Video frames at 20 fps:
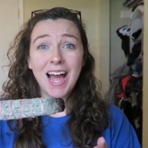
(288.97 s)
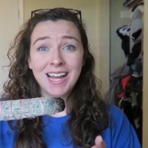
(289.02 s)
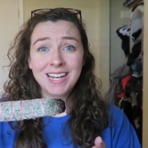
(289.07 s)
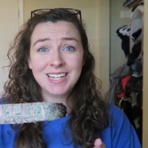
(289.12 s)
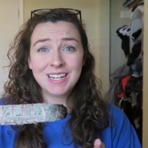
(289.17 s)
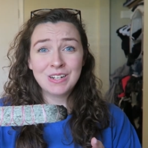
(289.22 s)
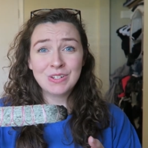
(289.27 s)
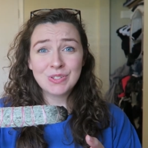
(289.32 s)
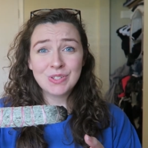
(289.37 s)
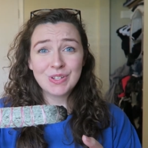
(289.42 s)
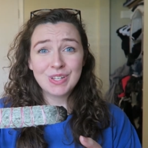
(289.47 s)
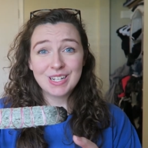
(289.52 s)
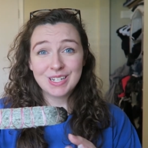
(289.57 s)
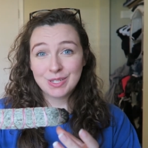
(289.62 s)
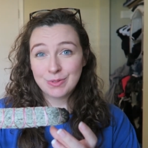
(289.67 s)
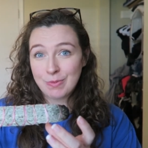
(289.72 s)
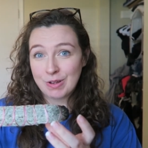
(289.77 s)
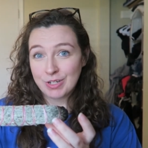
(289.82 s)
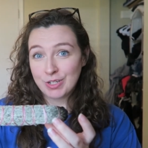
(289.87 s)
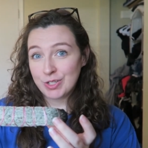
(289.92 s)
I did also get
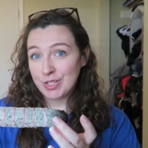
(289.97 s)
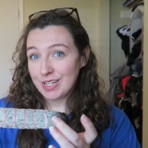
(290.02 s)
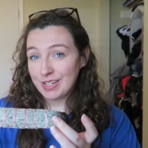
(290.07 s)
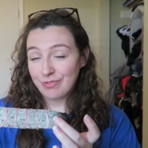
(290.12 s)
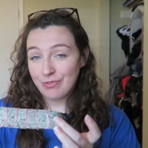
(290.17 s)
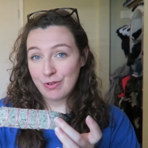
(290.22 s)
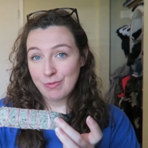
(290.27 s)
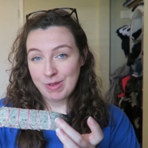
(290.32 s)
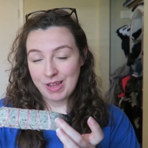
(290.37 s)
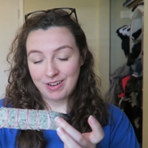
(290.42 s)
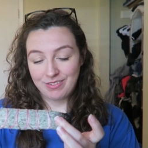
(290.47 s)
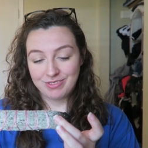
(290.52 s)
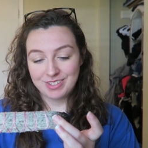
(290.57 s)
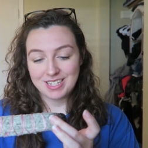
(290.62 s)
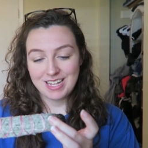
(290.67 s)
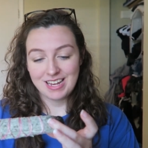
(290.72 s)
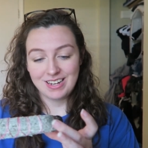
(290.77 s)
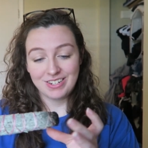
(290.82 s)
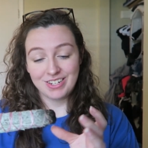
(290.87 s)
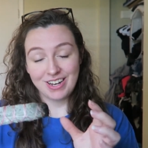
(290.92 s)
a smudge stick for
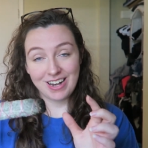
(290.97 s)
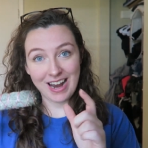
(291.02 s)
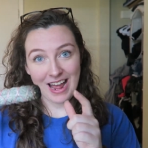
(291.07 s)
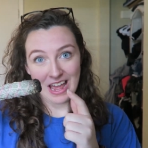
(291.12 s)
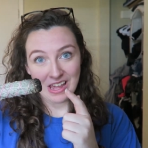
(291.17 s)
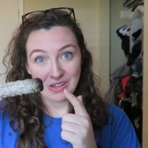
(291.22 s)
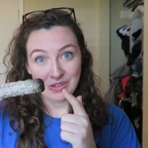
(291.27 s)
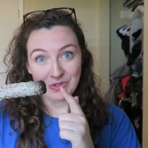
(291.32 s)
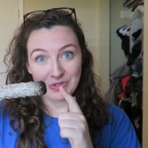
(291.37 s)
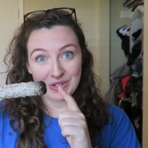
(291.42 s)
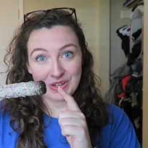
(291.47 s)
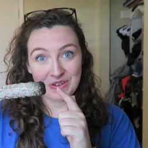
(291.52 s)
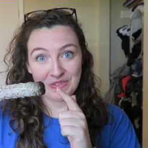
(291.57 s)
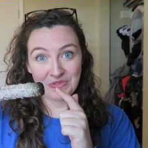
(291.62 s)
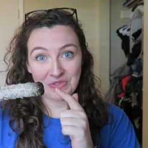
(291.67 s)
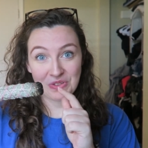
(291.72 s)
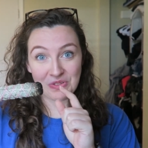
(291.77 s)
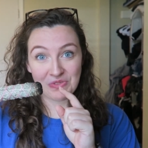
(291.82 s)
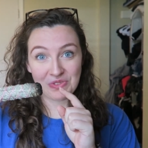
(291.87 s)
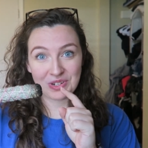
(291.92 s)
manifestation. I used
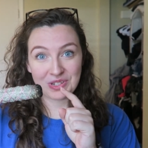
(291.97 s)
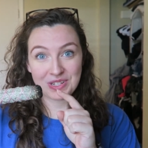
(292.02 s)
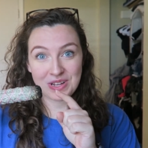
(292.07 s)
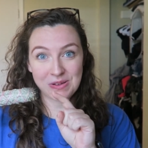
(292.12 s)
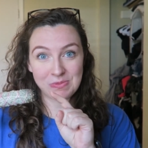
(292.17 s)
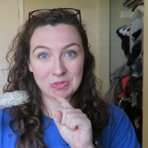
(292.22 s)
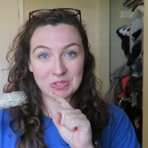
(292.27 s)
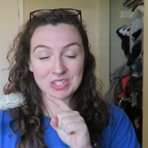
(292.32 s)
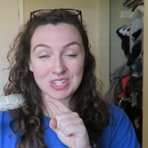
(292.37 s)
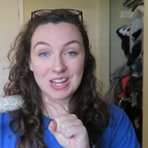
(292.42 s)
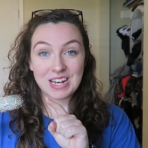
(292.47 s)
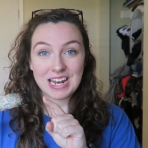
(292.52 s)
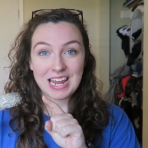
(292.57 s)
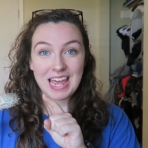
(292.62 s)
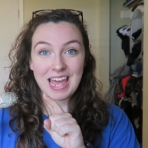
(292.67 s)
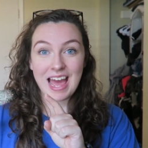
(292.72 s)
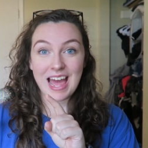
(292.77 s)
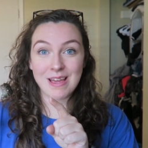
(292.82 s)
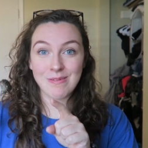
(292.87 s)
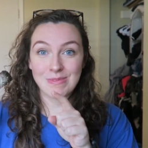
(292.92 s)
it for the first time on
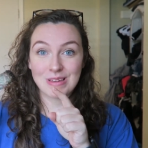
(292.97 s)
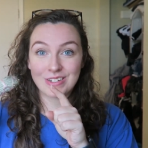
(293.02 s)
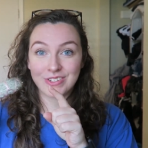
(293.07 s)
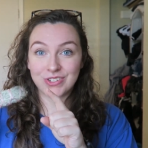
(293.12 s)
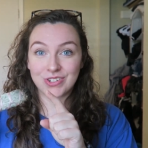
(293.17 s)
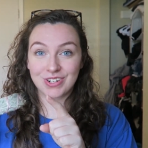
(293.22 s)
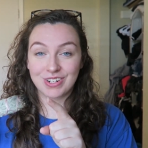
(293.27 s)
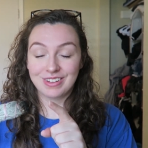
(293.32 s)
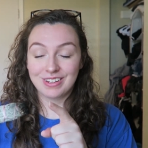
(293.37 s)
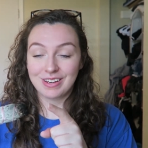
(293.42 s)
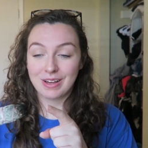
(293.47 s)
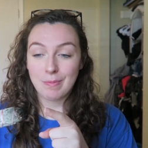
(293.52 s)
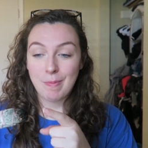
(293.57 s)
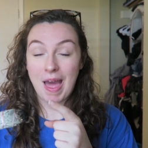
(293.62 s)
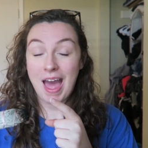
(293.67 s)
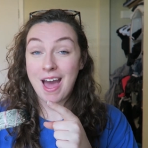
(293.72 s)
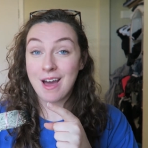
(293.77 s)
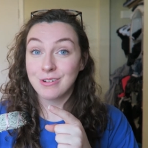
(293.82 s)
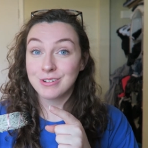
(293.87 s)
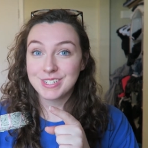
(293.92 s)
Sunday. I made sure to look up
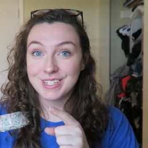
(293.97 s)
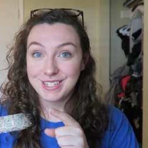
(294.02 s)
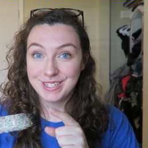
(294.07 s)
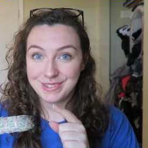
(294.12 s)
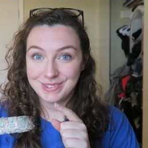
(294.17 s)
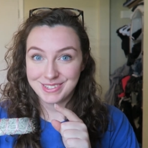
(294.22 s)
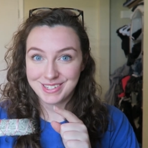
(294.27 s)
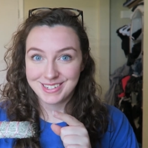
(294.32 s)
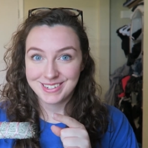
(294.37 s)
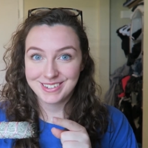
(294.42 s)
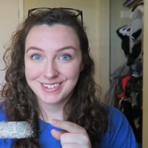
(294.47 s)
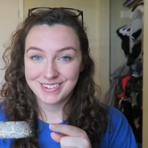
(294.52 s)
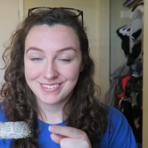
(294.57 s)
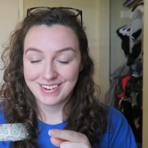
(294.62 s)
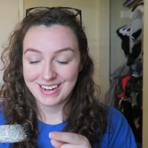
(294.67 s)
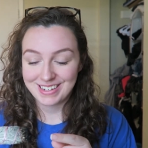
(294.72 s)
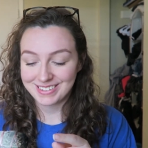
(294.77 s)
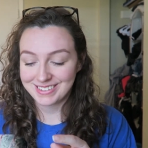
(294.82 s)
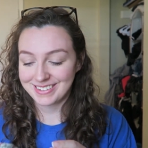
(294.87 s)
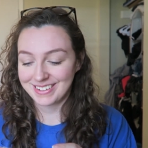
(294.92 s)
how to use it
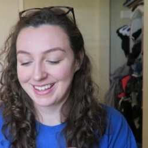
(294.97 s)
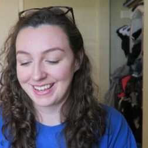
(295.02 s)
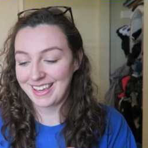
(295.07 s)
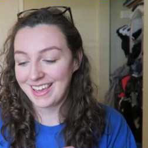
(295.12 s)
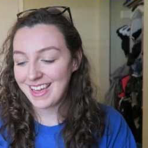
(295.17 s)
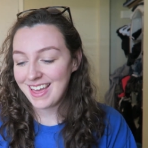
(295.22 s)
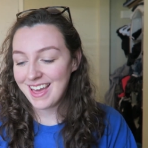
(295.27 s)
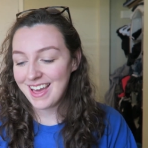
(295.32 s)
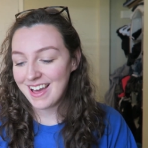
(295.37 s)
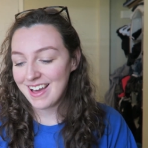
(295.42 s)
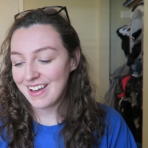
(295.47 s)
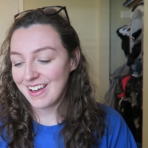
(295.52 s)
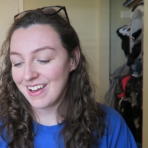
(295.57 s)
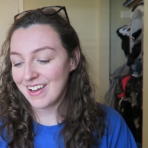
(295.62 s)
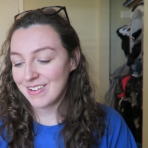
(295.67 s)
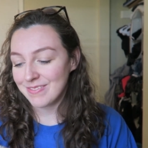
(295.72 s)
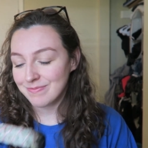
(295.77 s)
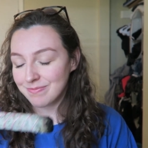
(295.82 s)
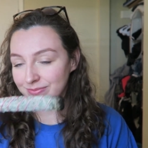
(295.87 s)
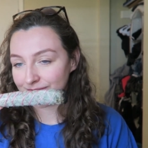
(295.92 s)
correctly.
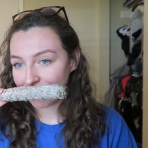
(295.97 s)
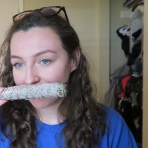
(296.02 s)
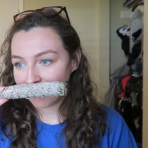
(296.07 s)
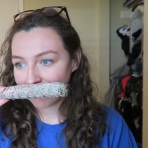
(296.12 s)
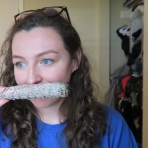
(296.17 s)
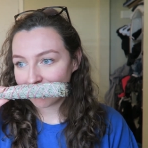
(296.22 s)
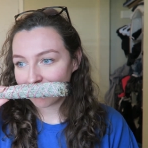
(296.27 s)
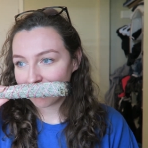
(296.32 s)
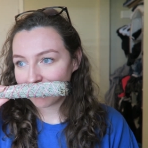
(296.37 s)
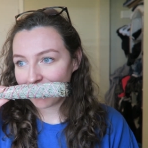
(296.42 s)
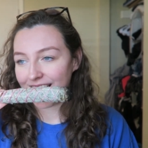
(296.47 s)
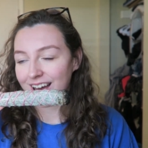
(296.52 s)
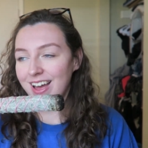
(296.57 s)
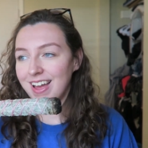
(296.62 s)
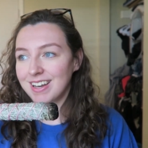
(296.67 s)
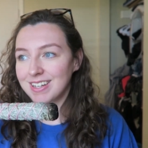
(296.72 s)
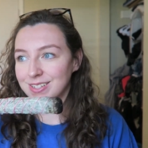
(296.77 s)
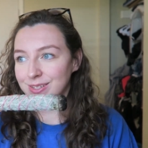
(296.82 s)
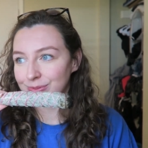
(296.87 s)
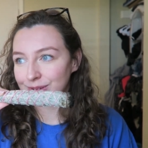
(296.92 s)
Um,
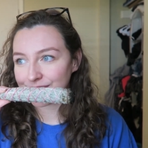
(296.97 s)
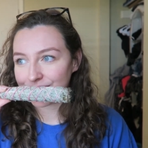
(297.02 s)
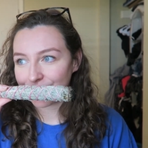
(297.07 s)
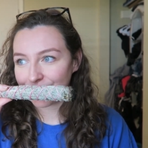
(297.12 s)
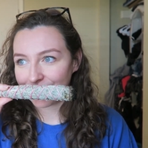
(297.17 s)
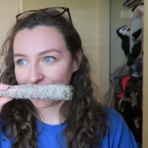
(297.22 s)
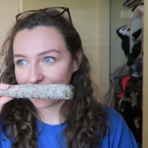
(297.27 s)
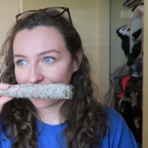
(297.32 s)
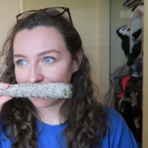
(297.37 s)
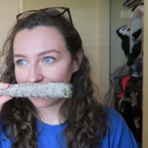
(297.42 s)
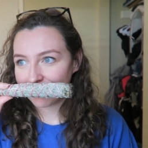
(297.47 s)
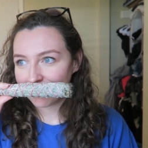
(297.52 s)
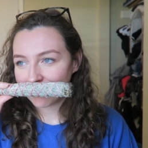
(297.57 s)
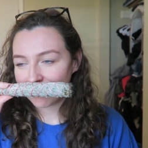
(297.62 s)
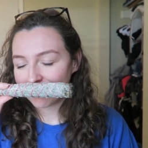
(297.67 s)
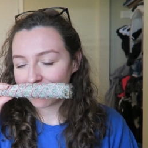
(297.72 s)
ah, and it smells so good.